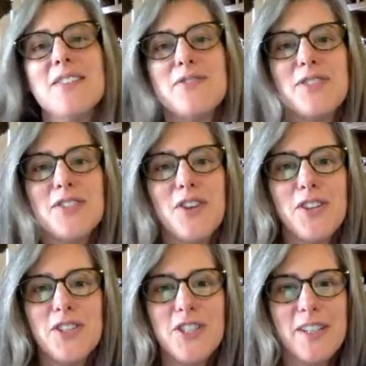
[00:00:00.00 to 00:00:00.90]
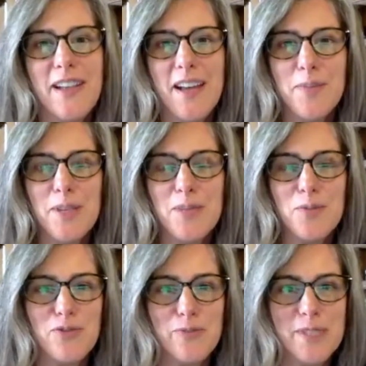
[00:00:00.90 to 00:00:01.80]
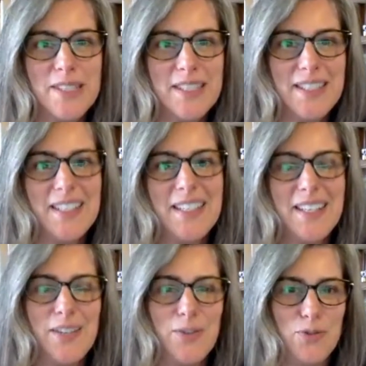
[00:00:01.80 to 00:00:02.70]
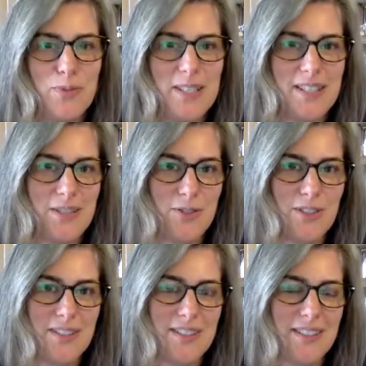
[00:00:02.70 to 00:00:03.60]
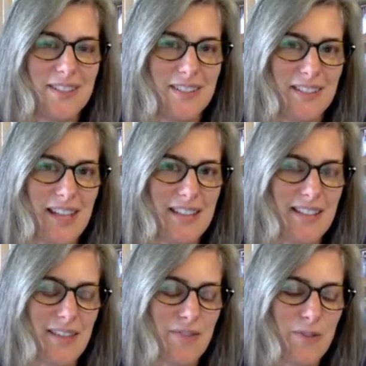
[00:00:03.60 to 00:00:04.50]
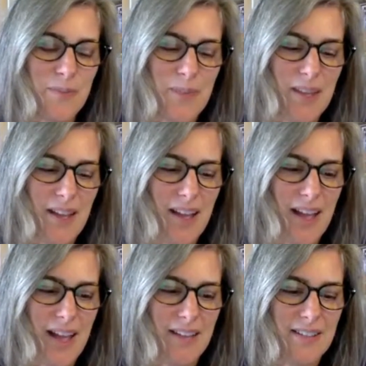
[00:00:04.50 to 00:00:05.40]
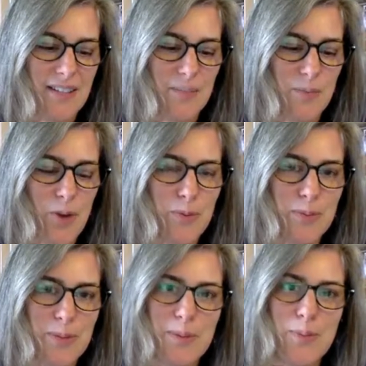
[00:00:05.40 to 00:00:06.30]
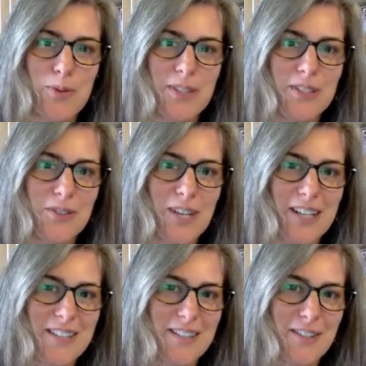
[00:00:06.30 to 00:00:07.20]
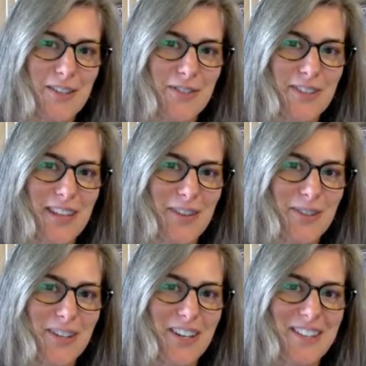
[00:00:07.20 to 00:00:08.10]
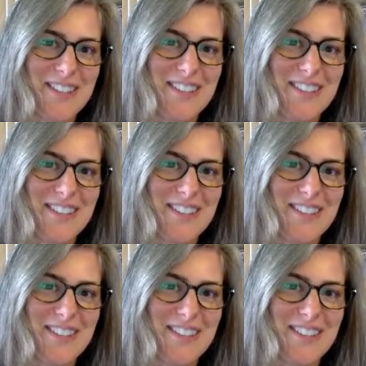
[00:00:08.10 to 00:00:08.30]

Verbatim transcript: of physiology, anatomy, and movement through my Essentrics last level and uh, probably be posting all kinds of stuff in that regards